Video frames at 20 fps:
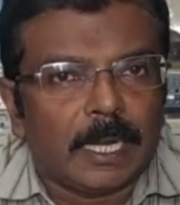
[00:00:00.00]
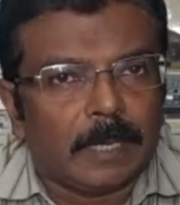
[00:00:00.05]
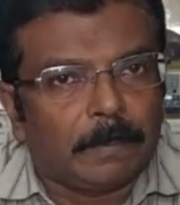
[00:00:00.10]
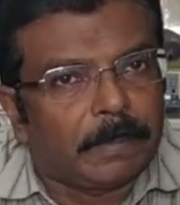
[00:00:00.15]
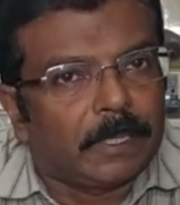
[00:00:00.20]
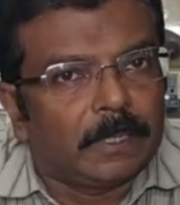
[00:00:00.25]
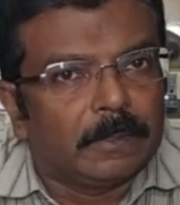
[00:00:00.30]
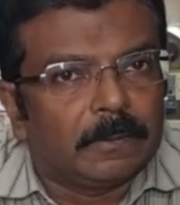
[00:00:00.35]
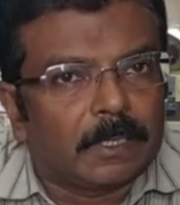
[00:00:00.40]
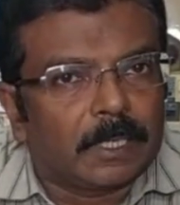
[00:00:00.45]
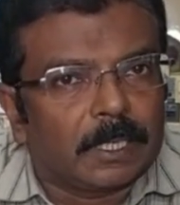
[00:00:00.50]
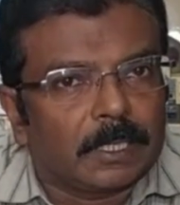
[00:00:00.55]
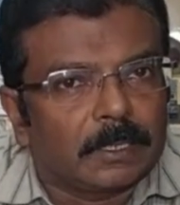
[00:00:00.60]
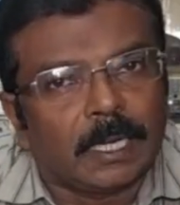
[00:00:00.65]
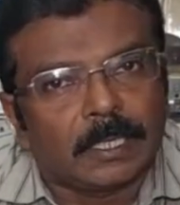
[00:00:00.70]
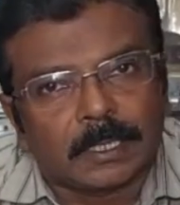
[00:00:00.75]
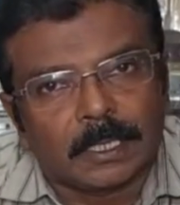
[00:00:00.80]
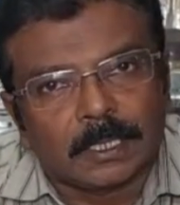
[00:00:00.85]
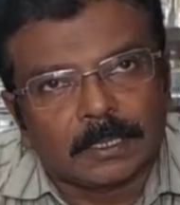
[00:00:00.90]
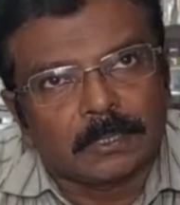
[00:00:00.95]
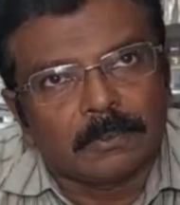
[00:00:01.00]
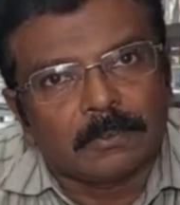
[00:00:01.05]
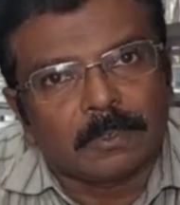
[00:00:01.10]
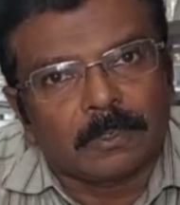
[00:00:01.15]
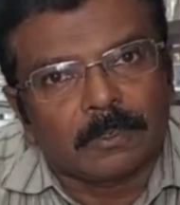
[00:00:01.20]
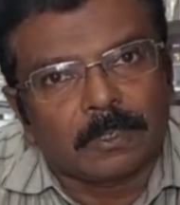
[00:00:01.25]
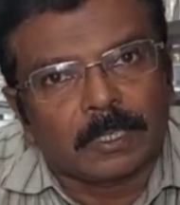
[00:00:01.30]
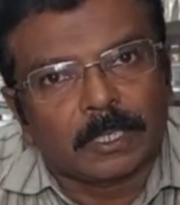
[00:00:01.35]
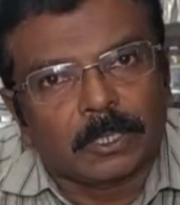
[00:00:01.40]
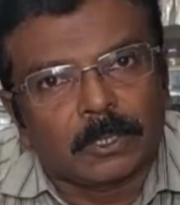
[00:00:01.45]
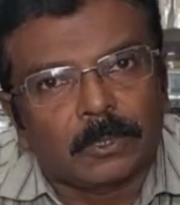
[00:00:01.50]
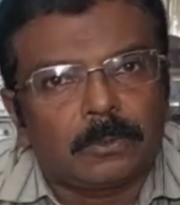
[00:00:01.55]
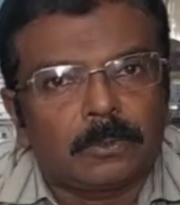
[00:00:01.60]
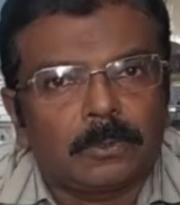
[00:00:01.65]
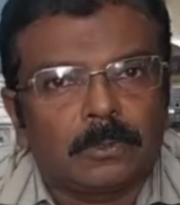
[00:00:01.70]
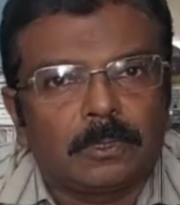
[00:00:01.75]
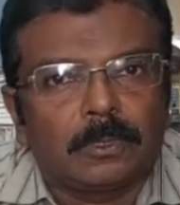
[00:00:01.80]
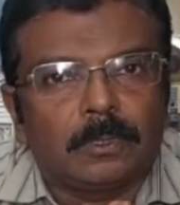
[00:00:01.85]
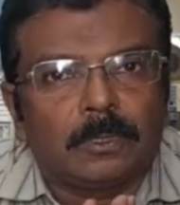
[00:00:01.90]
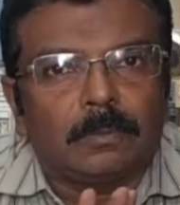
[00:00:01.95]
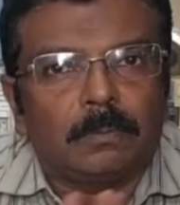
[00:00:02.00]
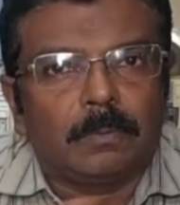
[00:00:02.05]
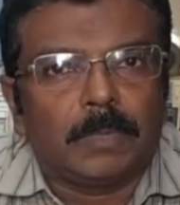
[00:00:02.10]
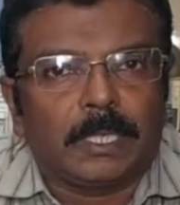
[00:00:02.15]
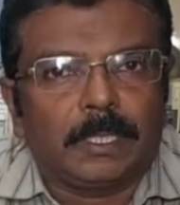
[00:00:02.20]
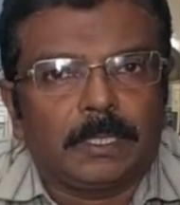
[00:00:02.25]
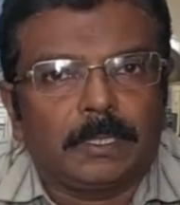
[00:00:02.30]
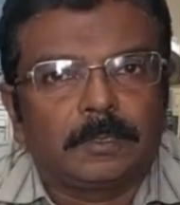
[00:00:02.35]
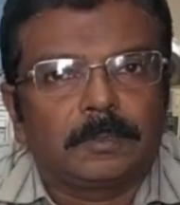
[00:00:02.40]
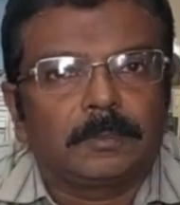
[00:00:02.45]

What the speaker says: Until the next lesson, goodbye.